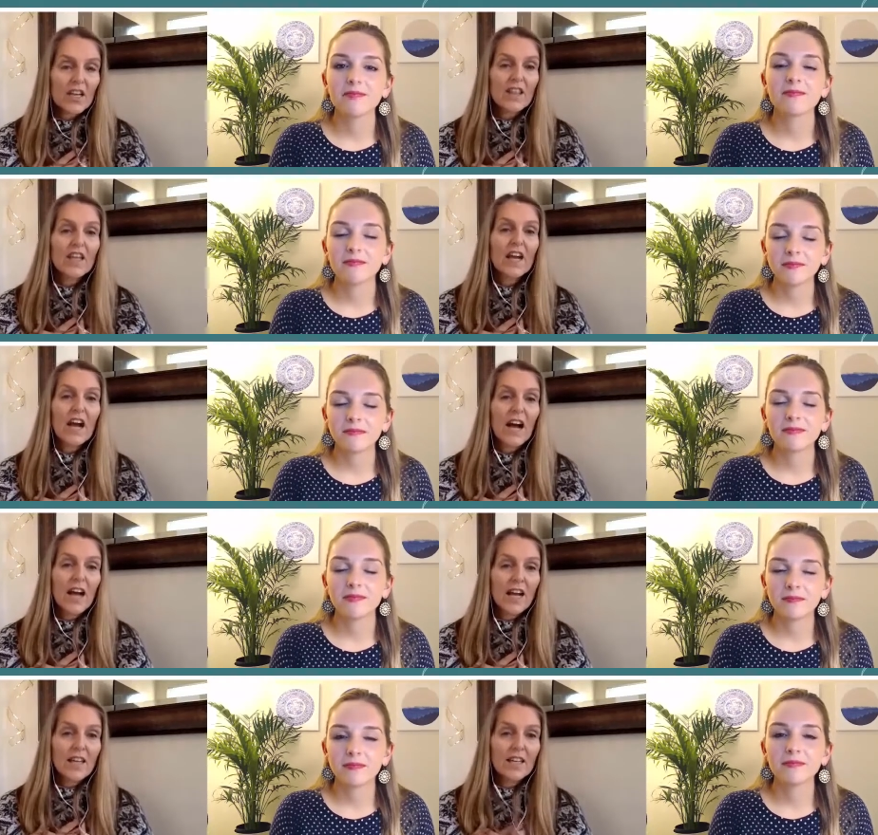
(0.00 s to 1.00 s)
Speaker 1: that
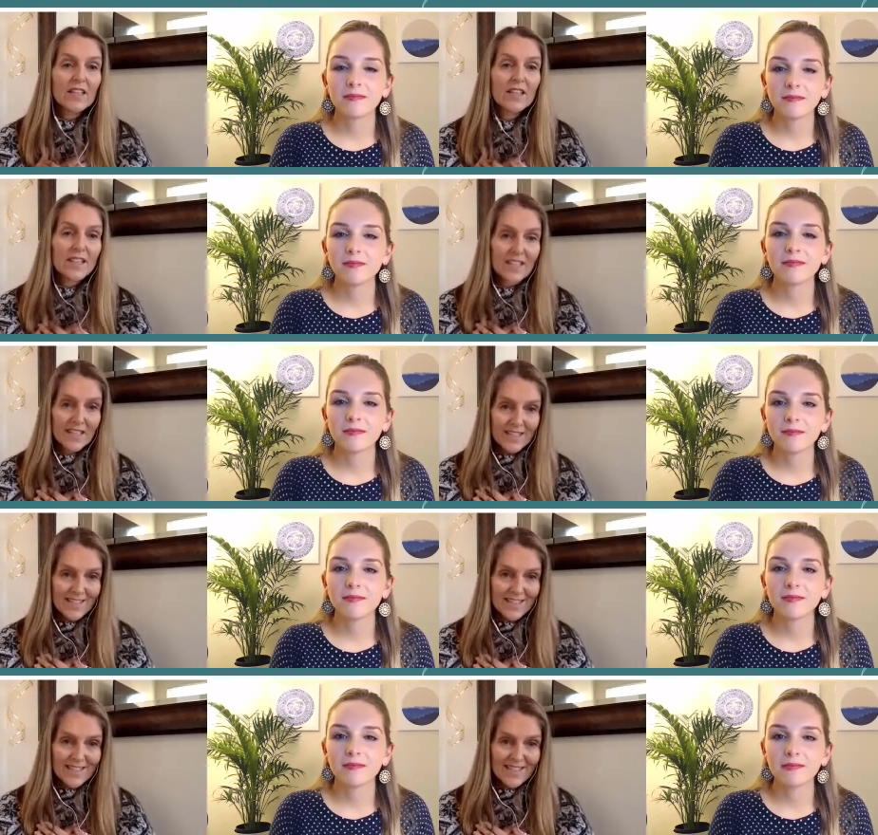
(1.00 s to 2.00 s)
I need it.
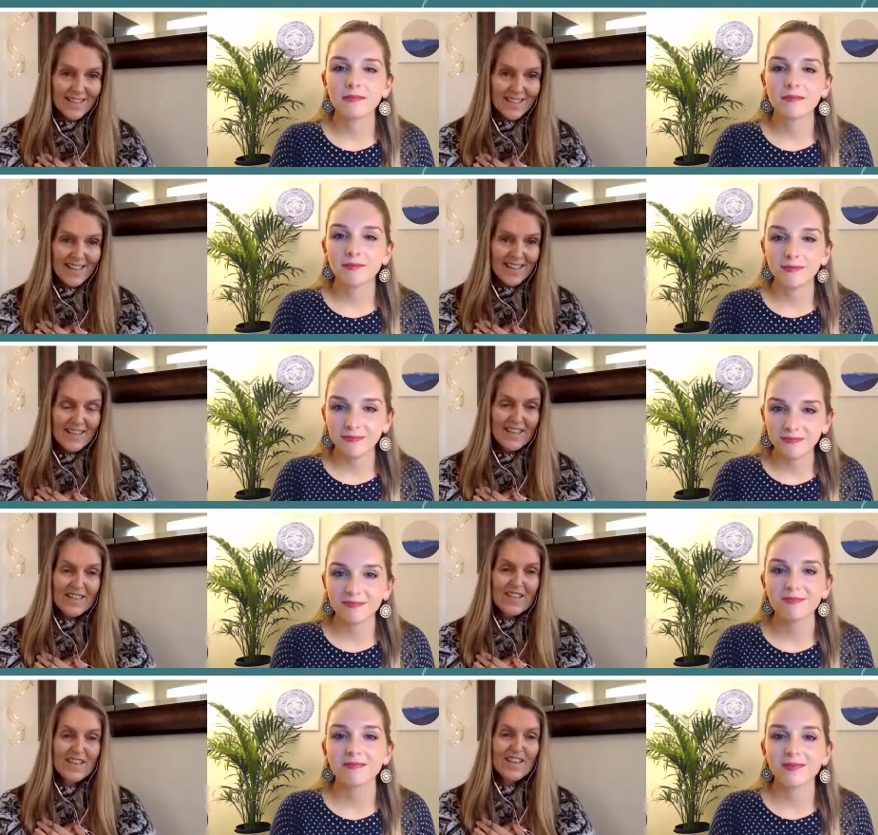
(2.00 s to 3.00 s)
Mm-hmm.
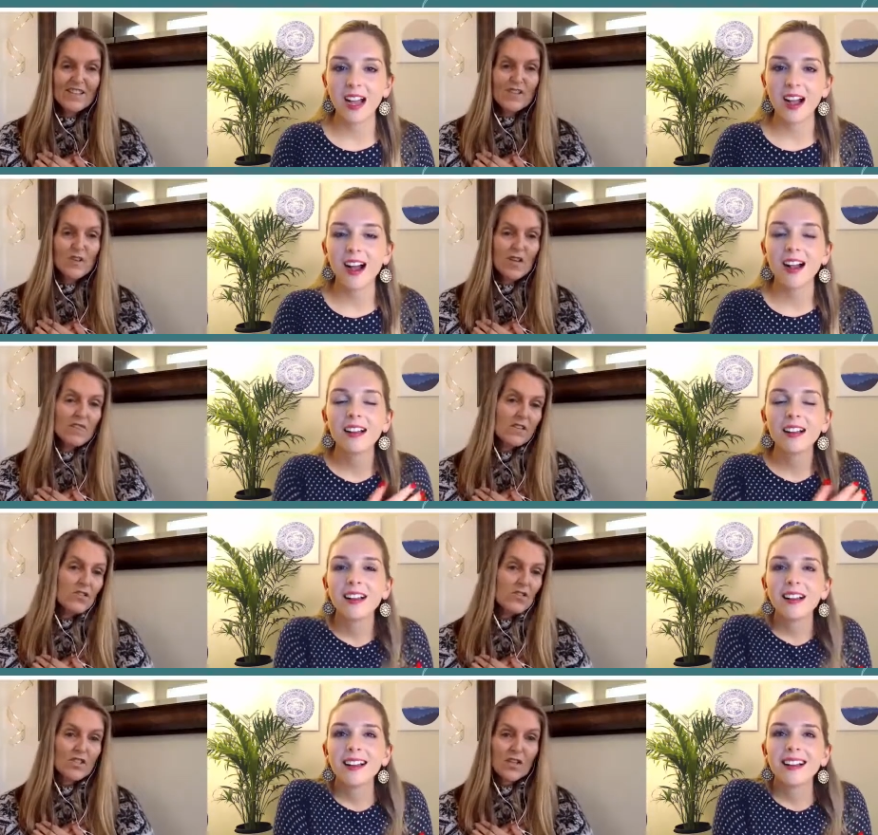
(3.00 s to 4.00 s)
And ah. so even
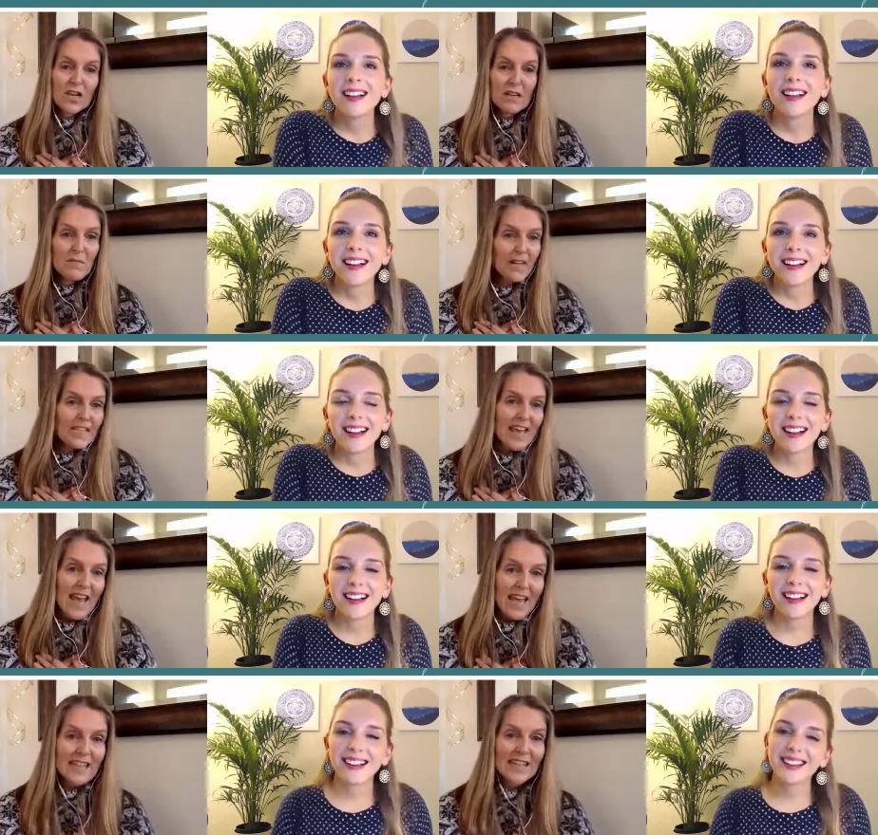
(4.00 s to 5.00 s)
starting my
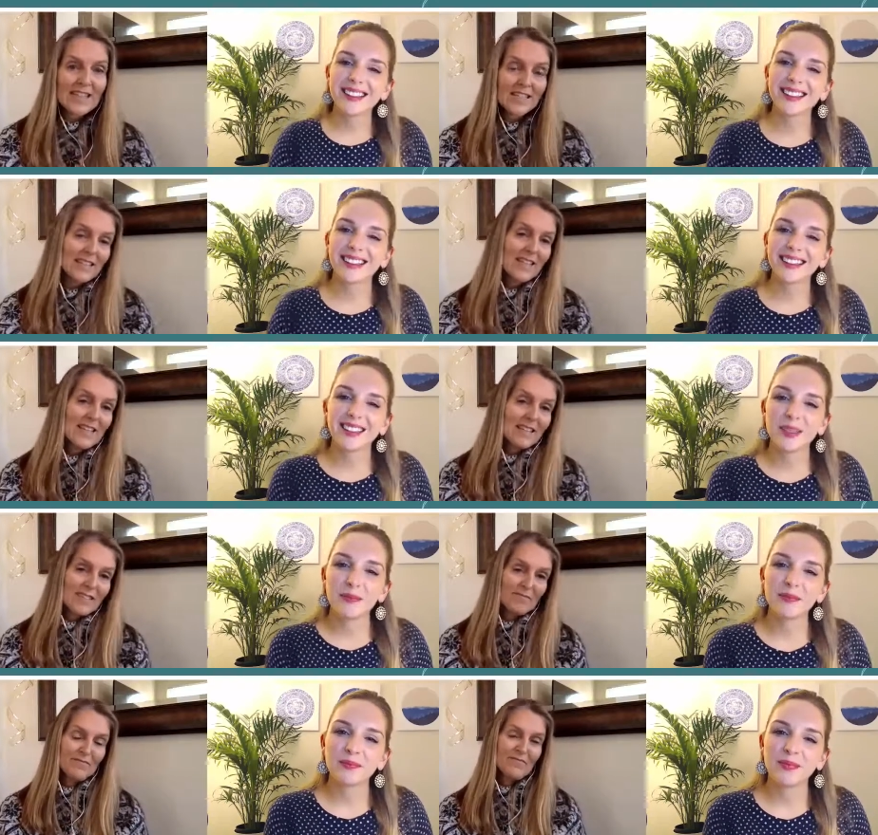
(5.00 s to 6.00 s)
day, this is it.
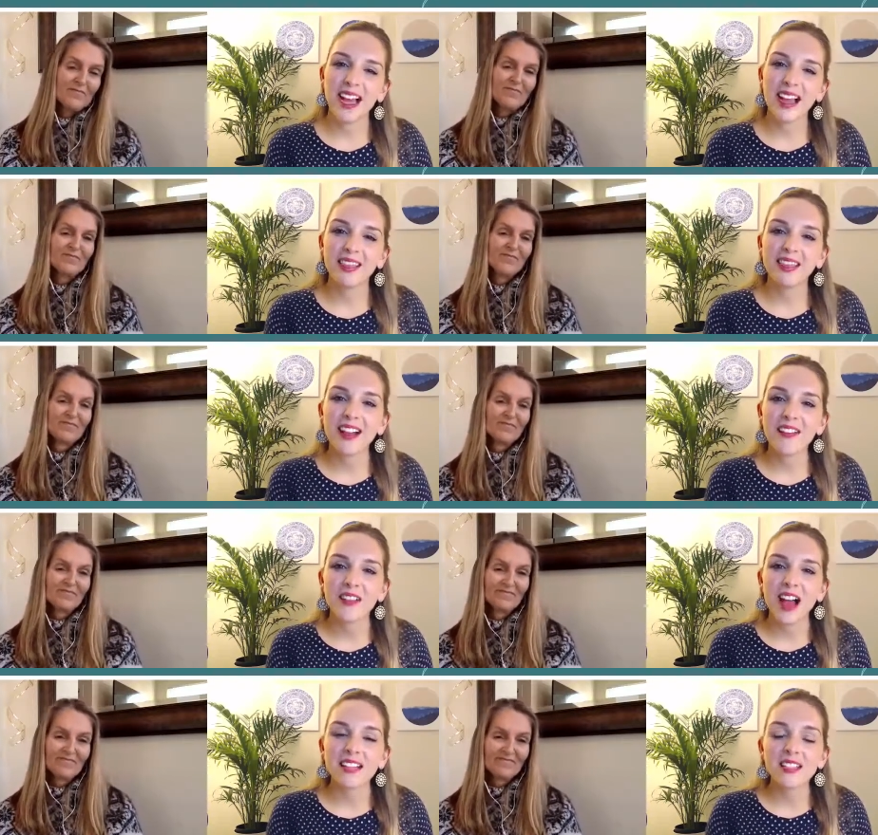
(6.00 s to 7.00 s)
Speaker 2: I love
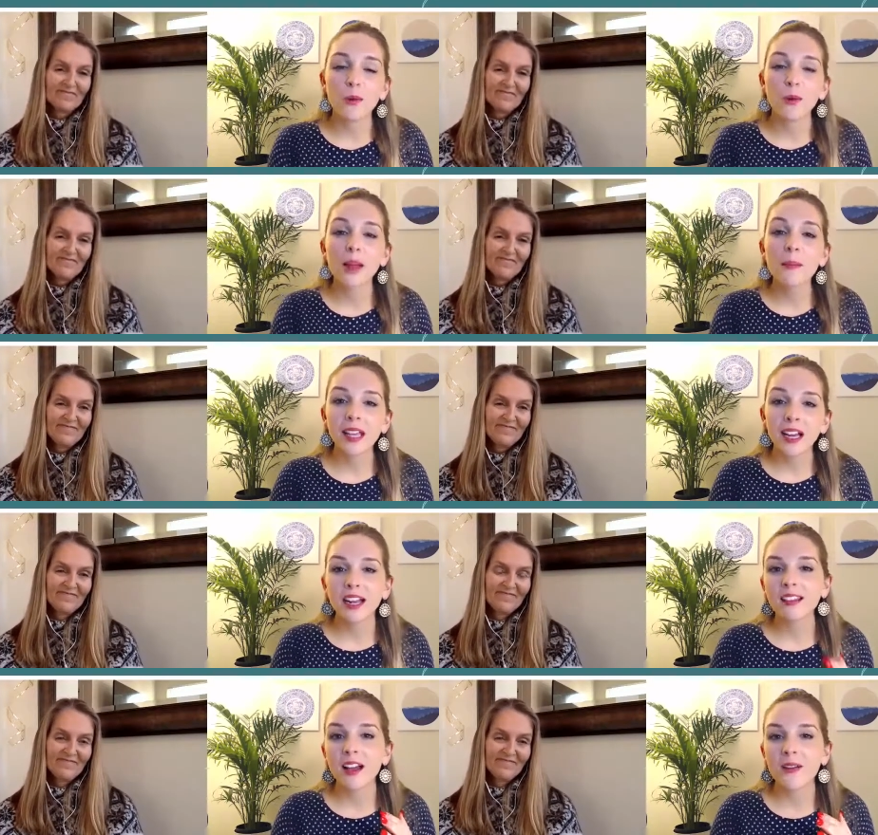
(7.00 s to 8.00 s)
that. So what I'm
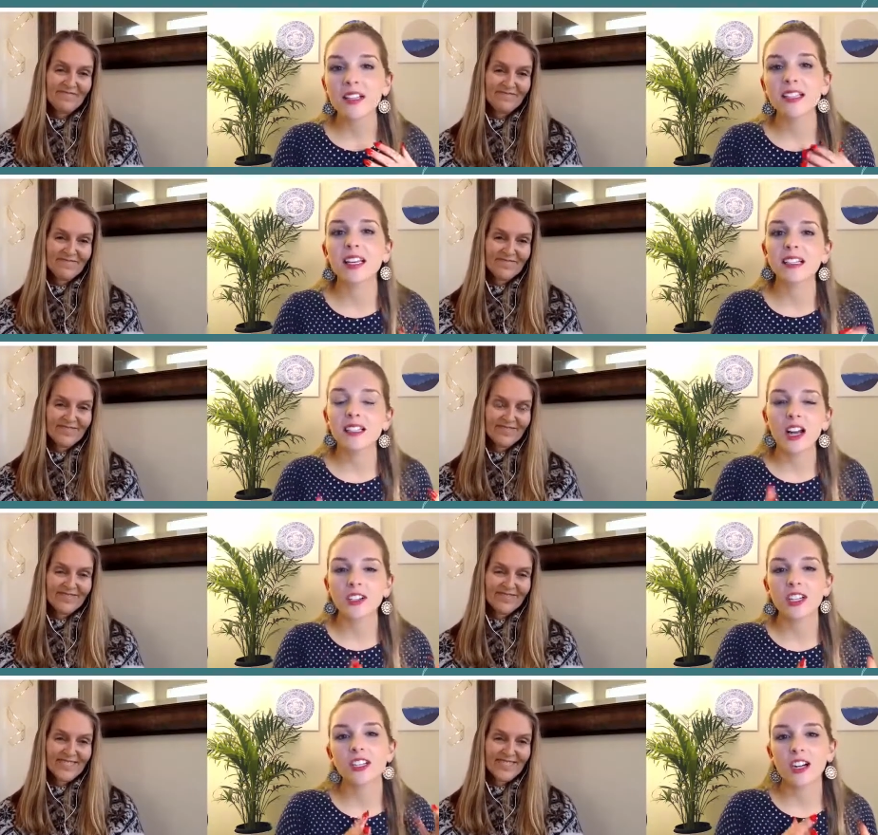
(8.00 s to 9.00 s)
hearing though is it's not
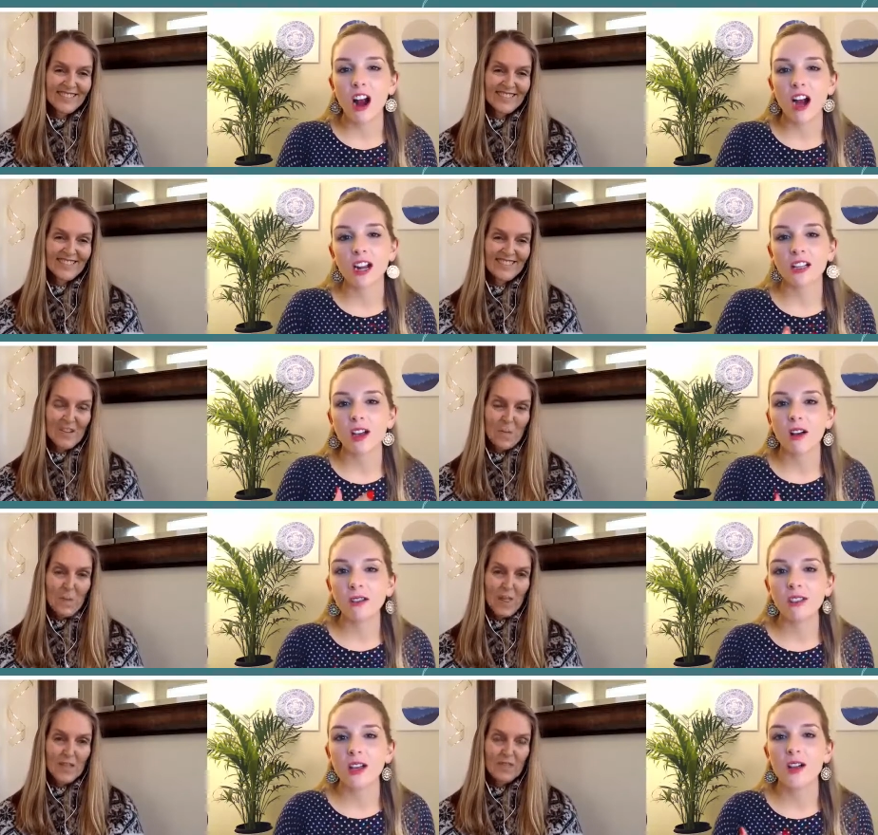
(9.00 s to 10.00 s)
just your heart, it's
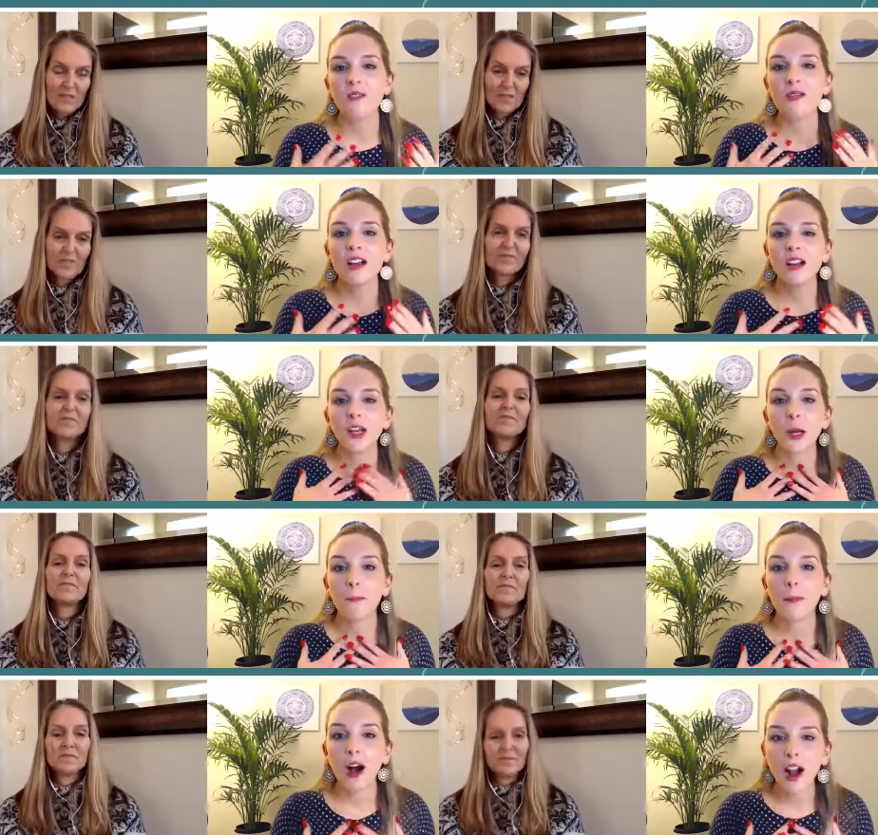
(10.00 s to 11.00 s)
also your
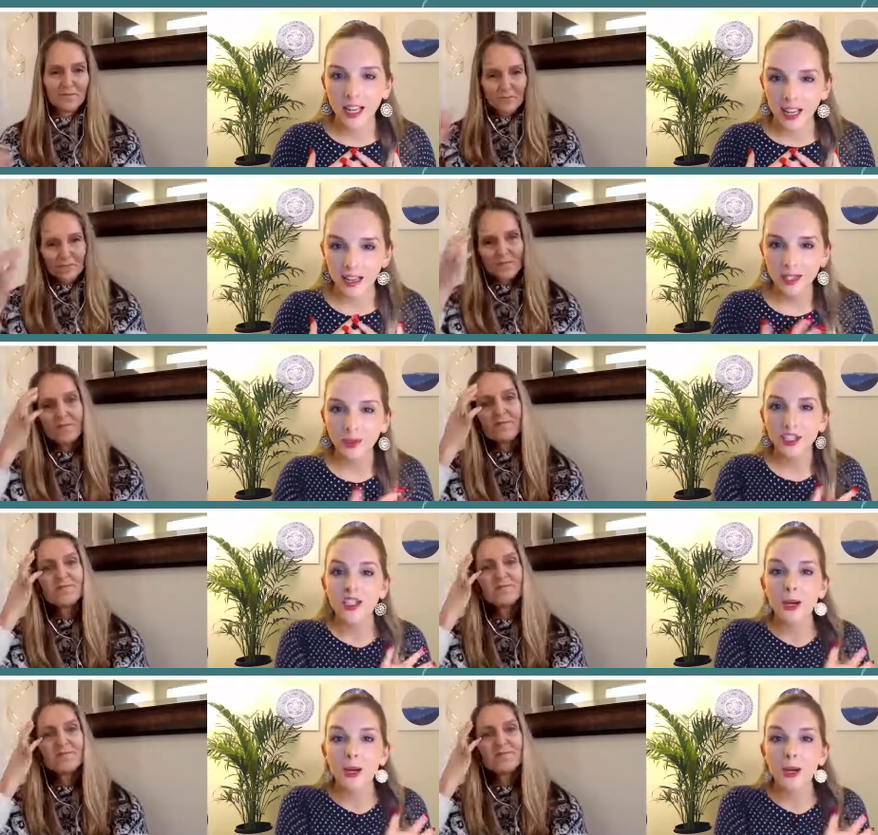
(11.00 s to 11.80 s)
body and you need your